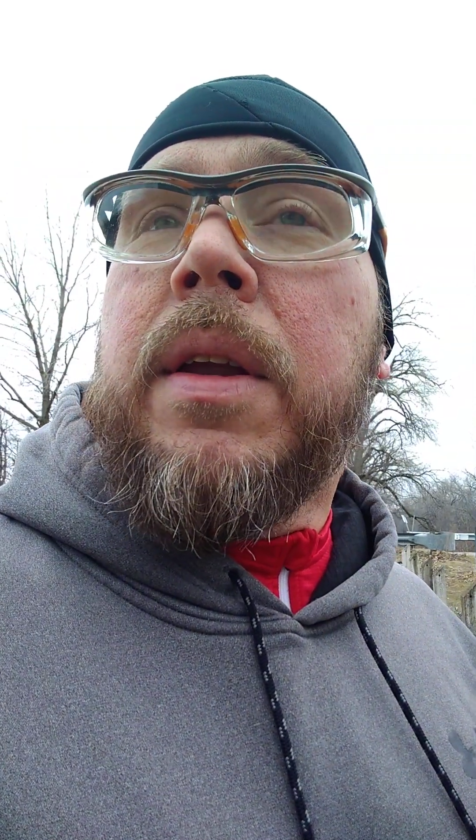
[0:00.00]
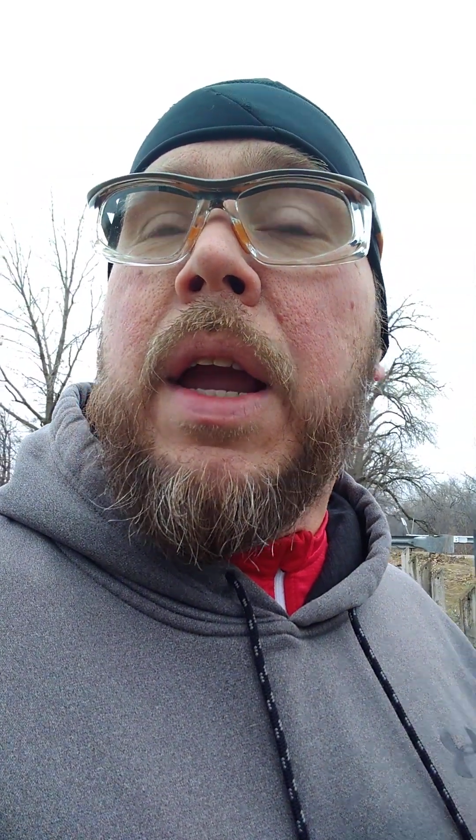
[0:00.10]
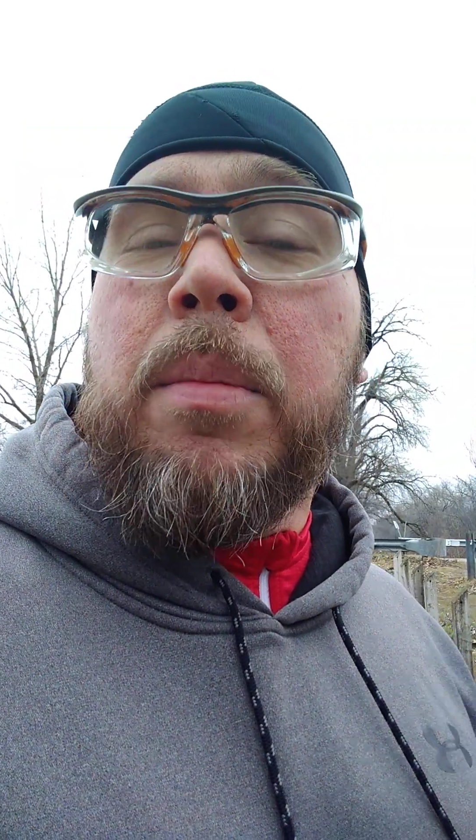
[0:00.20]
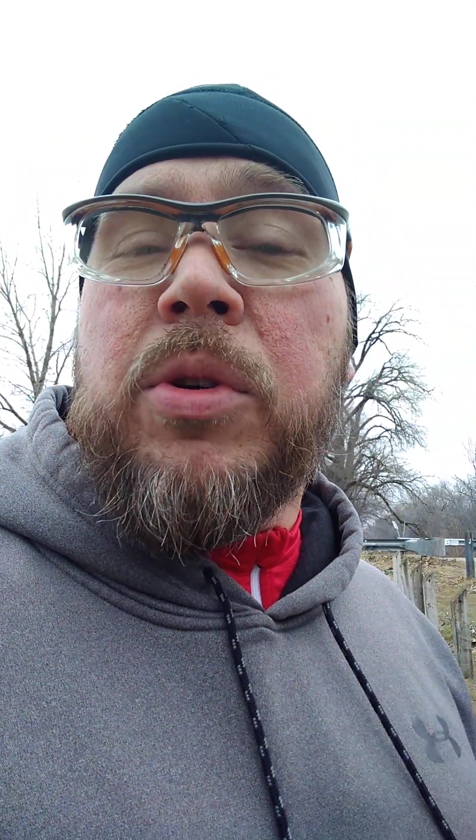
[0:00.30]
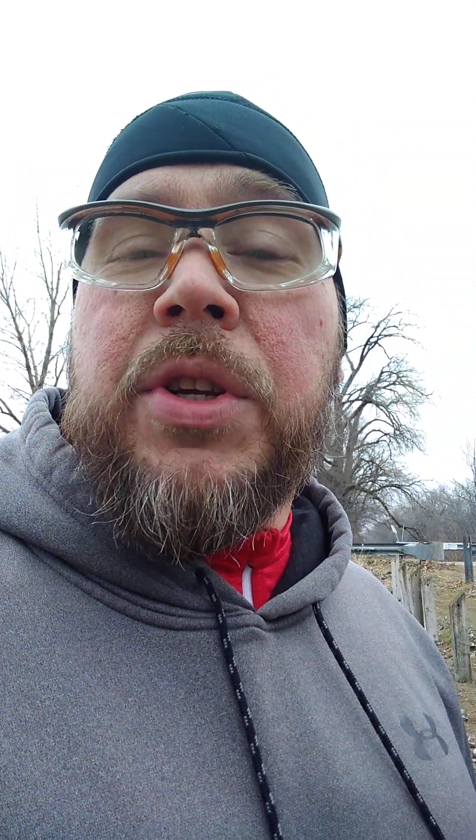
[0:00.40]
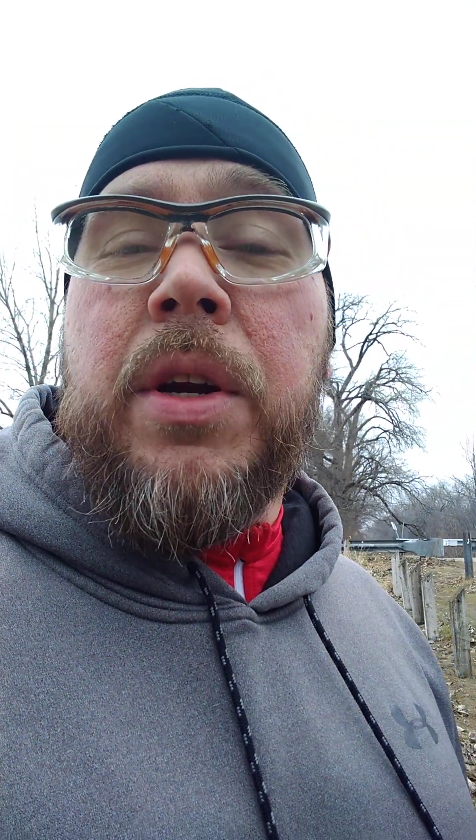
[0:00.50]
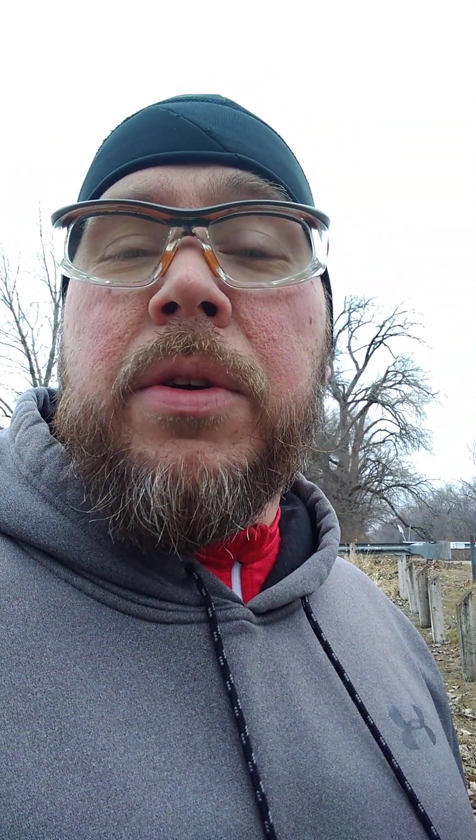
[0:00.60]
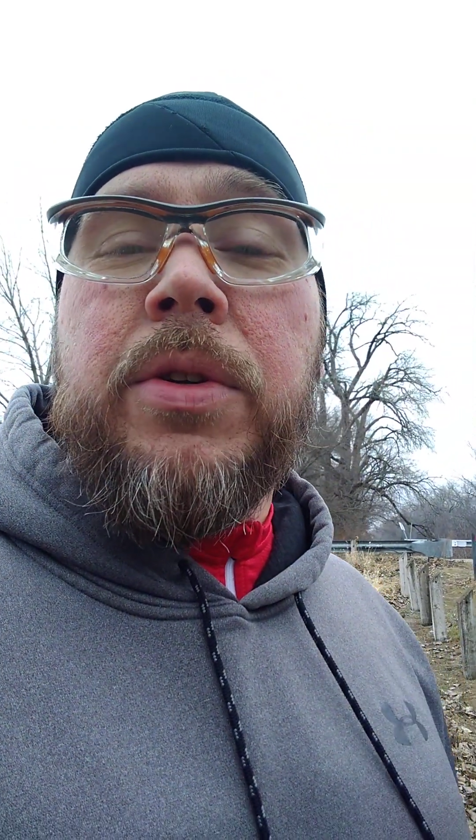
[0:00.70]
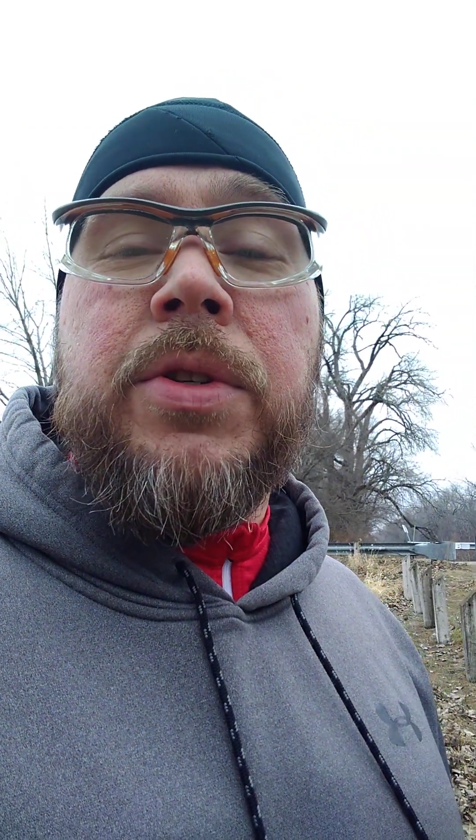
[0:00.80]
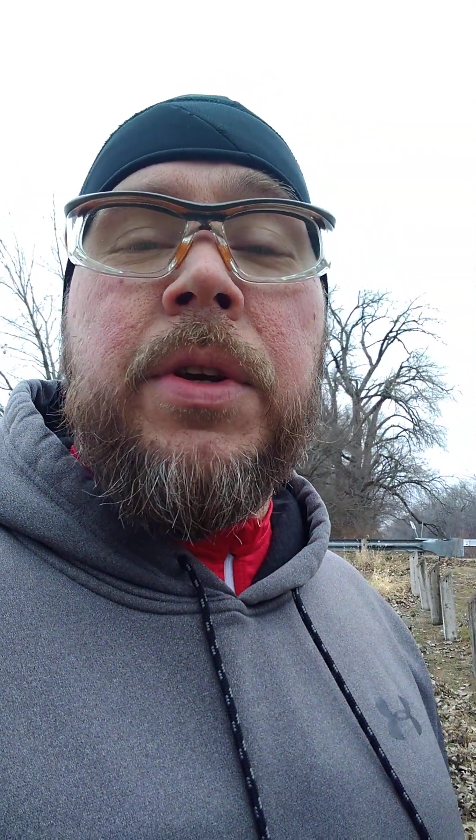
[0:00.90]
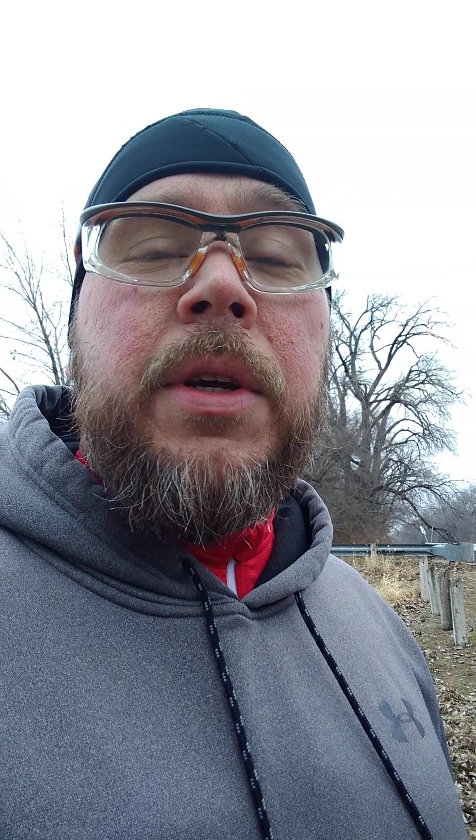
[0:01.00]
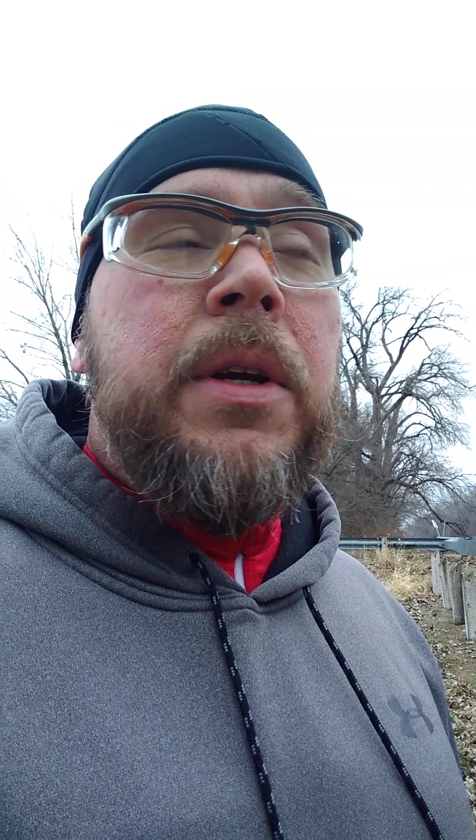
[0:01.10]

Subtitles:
camera skills.